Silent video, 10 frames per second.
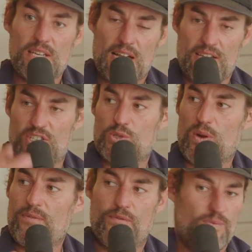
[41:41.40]
and just
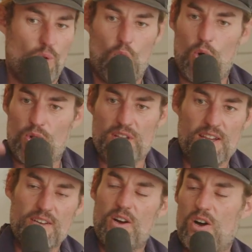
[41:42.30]
went all
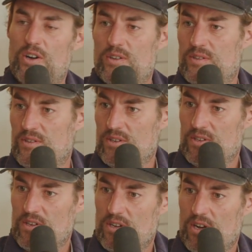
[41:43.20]
in on
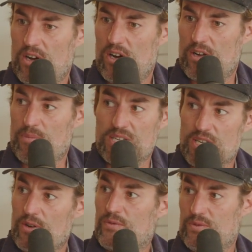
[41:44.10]

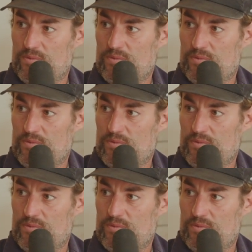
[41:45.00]
myself.